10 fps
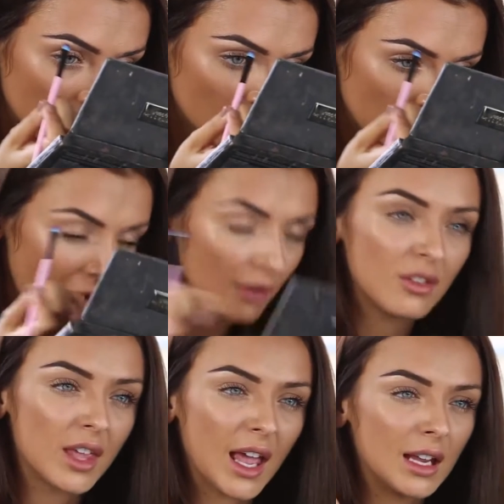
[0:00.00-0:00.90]
It doesn't matter if
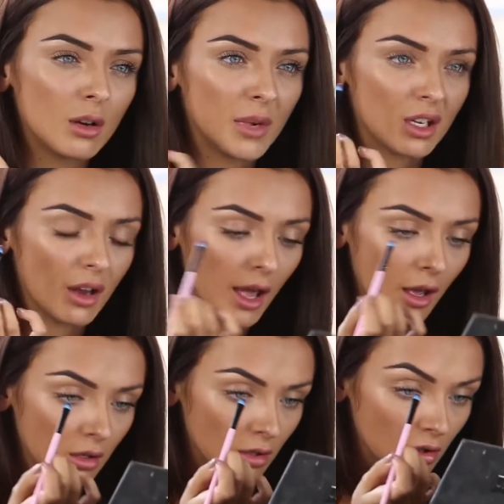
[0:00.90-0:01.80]
you get a little bit in your
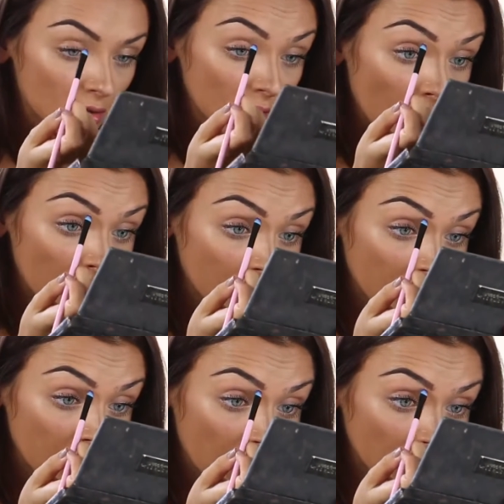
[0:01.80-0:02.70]
hair, you can just go over
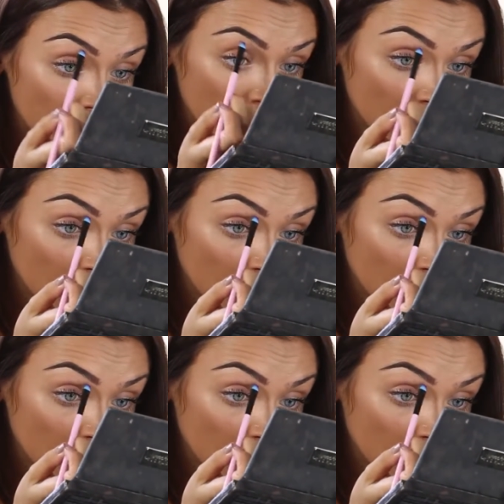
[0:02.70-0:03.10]
at the end.